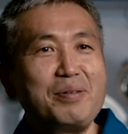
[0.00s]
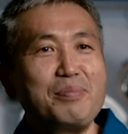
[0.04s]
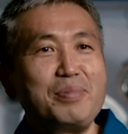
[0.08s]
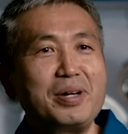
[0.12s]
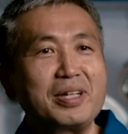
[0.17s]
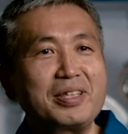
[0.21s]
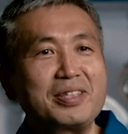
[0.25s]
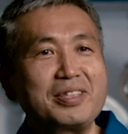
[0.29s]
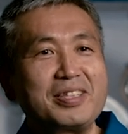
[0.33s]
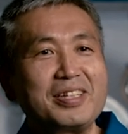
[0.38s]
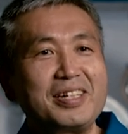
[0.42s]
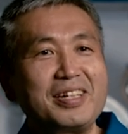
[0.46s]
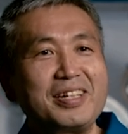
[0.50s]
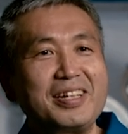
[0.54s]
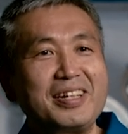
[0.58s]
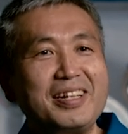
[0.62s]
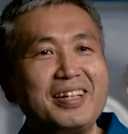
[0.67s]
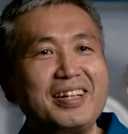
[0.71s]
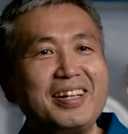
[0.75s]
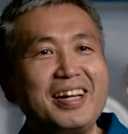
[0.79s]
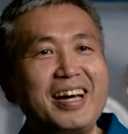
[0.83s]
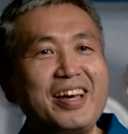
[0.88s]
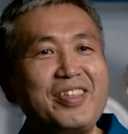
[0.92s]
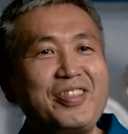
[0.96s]
but
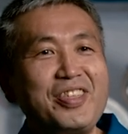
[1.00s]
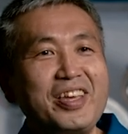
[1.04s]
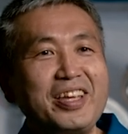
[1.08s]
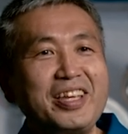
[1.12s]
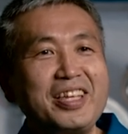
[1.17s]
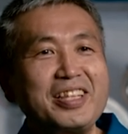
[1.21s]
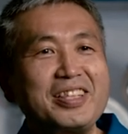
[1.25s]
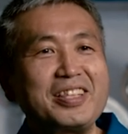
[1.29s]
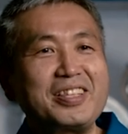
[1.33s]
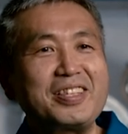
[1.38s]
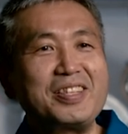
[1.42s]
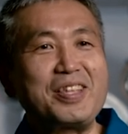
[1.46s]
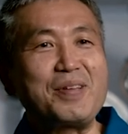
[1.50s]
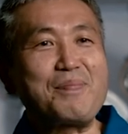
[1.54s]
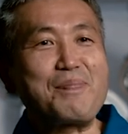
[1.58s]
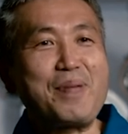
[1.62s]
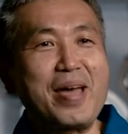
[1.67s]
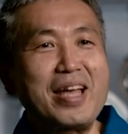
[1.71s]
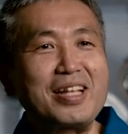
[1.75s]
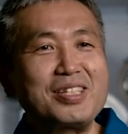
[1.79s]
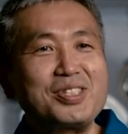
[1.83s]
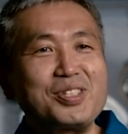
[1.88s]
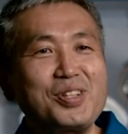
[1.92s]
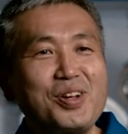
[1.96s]
I think it
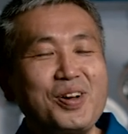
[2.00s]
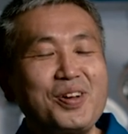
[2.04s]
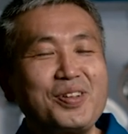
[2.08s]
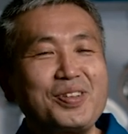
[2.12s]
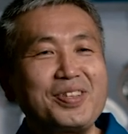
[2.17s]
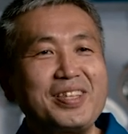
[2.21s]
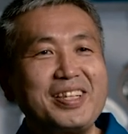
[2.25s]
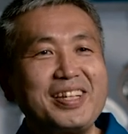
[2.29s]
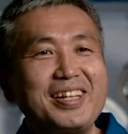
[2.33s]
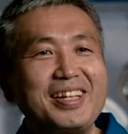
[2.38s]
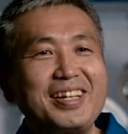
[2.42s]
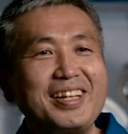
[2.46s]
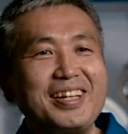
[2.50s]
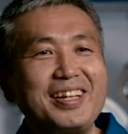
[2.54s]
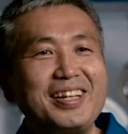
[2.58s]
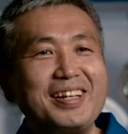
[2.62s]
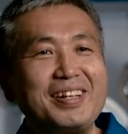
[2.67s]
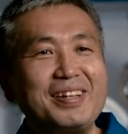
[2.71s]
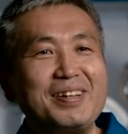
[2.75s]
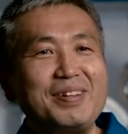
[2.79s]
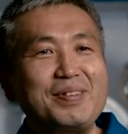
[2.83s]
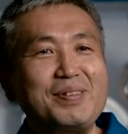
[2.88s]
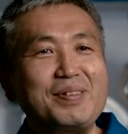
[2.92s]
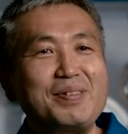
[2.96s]
depends on
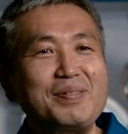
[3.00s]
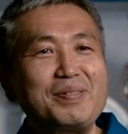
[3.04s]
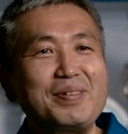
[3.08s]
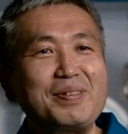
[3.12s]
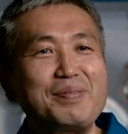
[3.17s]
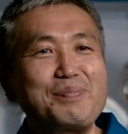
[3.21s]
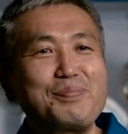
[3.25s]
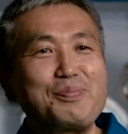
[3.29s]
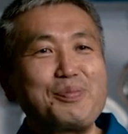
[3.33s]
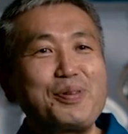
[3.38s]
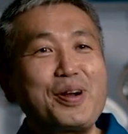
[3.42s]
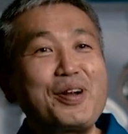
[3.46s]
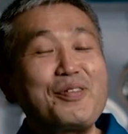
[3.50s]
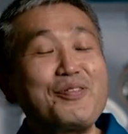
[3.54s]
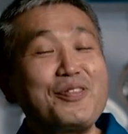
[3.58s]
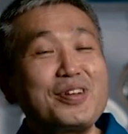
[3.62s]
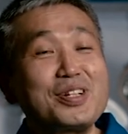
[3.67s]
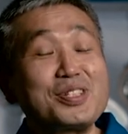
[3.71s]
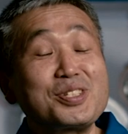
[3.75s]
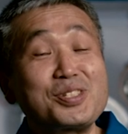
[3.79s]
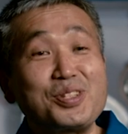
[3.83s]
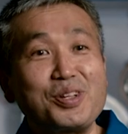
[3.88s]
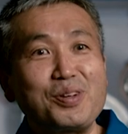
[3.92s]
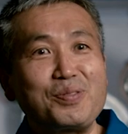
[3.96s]
the
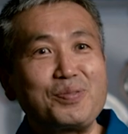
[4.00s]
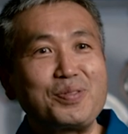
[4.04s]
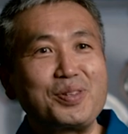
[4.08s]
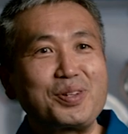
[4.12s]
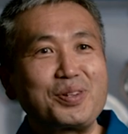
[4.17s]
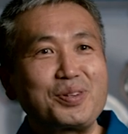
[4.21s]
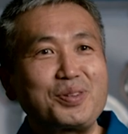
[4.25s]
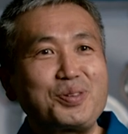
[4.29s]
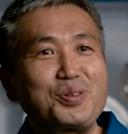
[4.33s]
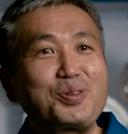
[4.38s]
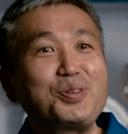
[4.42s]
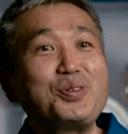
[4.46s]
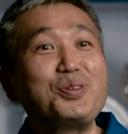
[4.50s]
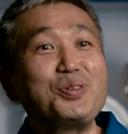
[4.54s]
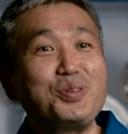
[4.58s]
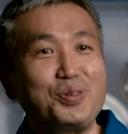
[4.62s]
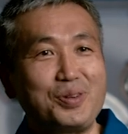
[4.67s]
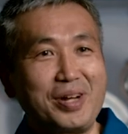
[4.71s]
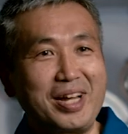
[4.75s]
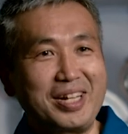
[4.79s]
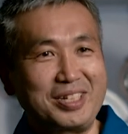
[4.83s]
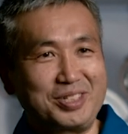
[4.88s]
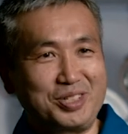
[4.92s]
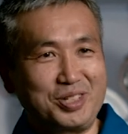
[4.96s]
preference of the
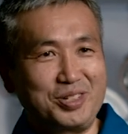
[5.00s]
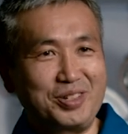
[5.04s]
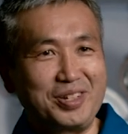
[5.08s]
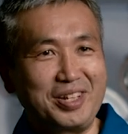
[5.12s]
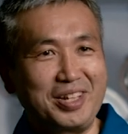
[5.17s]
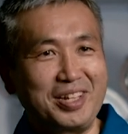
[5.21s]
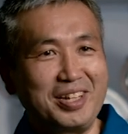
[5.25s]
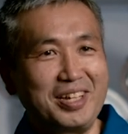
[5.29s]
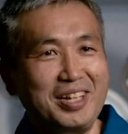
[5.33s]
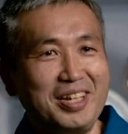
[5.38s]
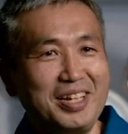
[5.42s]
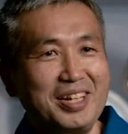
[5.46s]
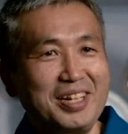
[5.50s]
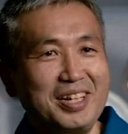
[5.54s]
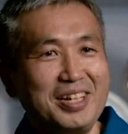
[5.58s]
crew, actually.